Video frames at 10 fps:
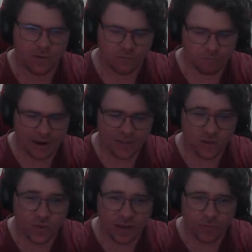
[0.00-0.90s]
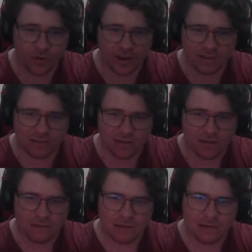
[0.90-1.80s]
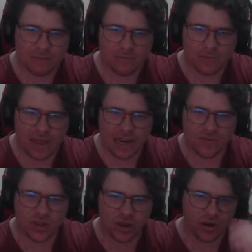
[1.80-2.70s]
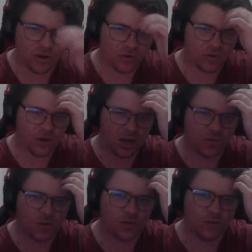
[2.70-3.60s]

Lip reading: Back to 20 points. And even though Collingwood shouldn't